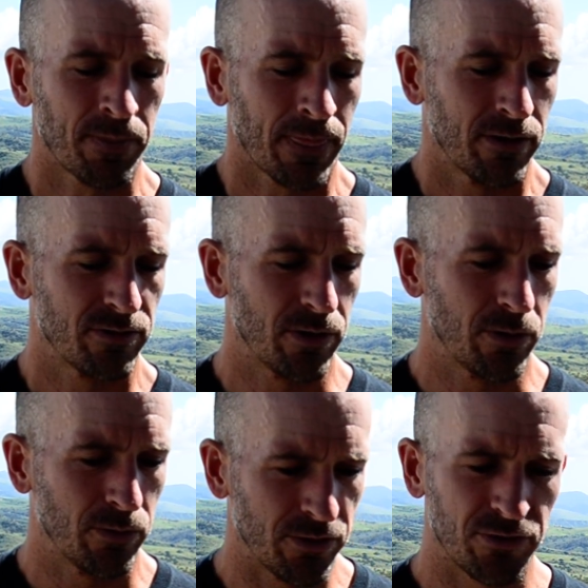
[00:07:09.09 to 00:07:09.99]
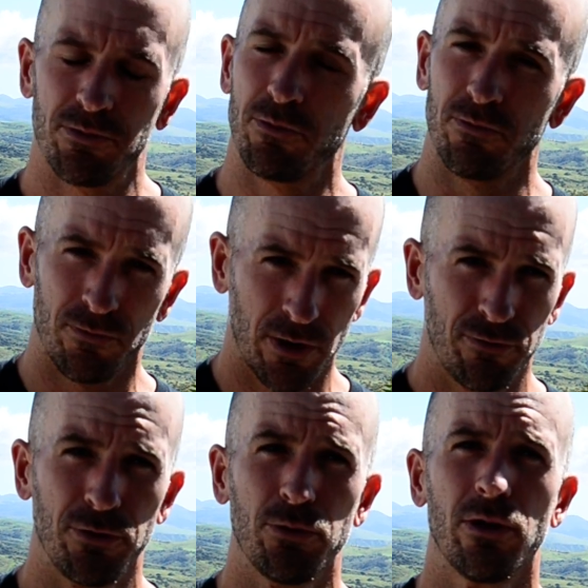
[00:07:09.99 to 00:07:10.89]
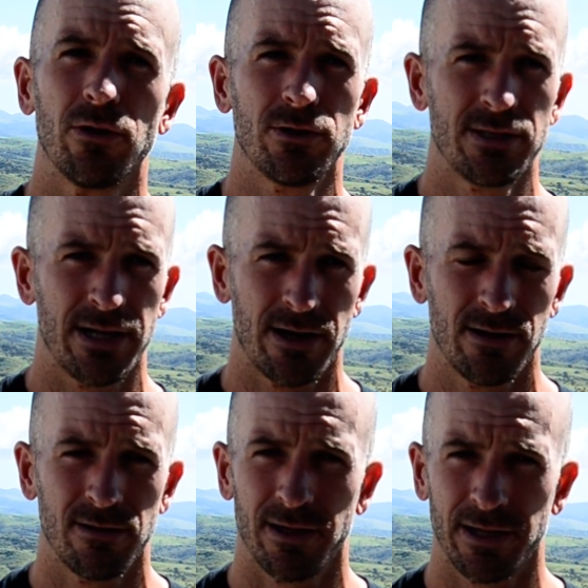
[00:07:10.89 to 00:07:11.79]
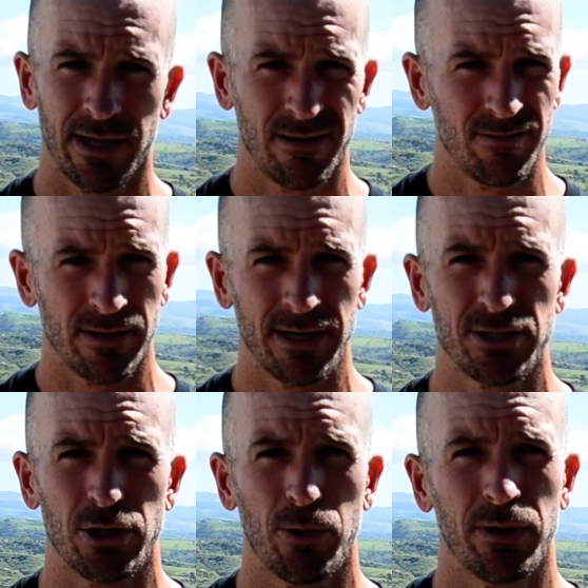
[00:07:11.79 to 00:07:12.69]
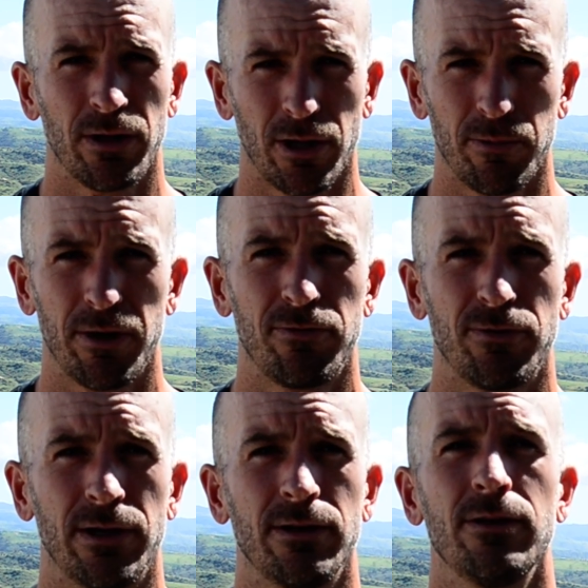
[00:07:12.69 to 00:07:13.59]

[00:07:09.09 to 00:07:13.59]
So there's a few rollers there. Again, nice and open, a little bit of fun.